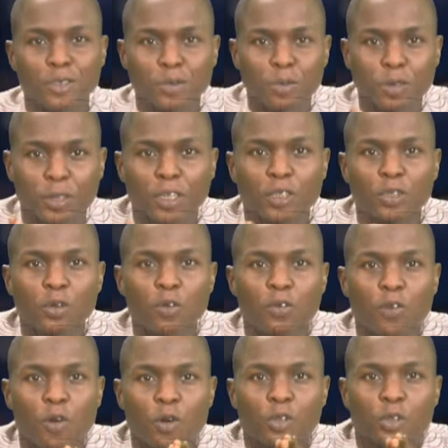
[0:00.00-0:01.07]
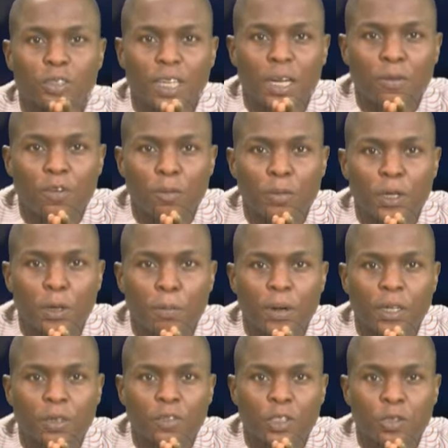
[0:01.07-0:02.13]
We thank you for your time, for being a
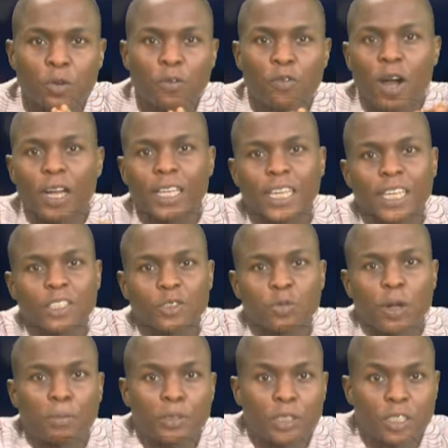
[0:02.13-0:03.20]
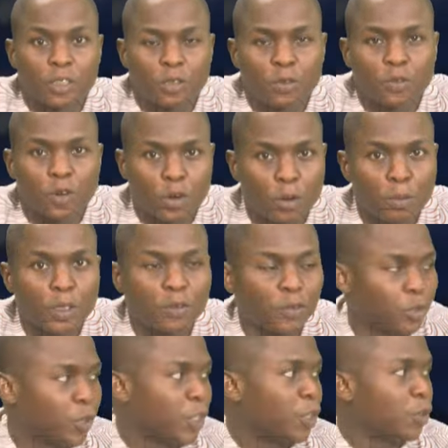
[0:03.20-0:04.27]
part of the show. For our guests, we appreciate you for coming, for
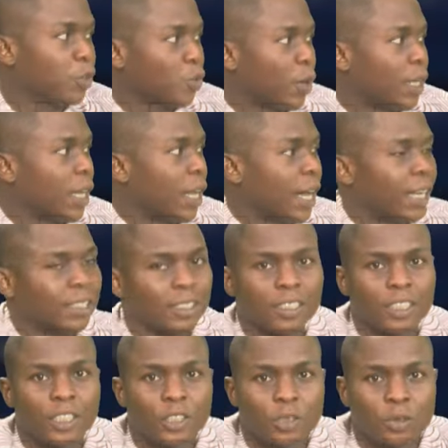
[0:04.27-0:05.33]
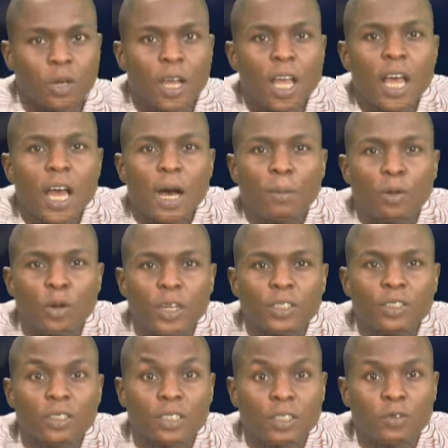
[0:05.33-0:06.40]
joining us to analyze the issue. I'm Lawrence
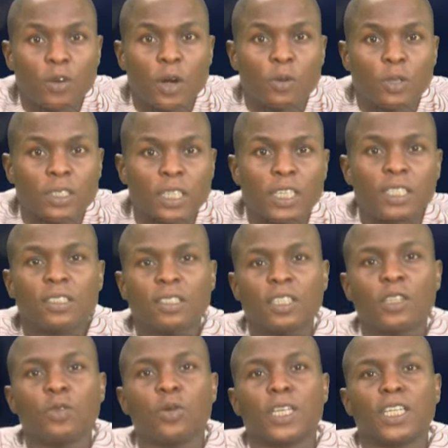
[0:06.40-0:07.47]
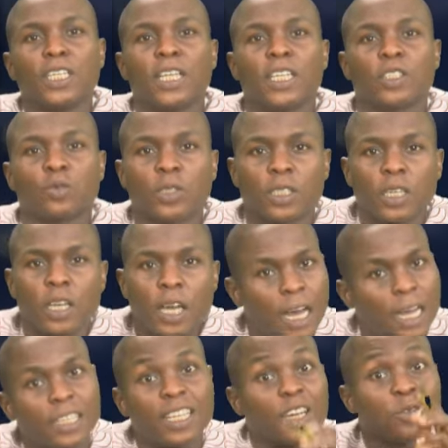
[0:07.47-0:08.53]
Osifo, and we're saying see you again next week.
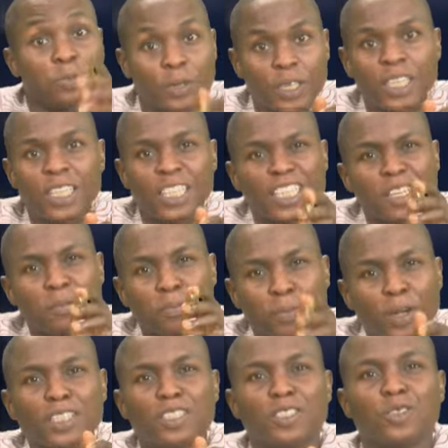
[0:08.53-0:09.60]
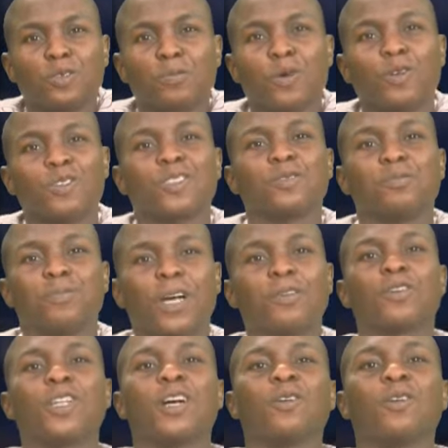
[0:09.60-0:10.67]
And that'll be in a brand new month. Bye for now.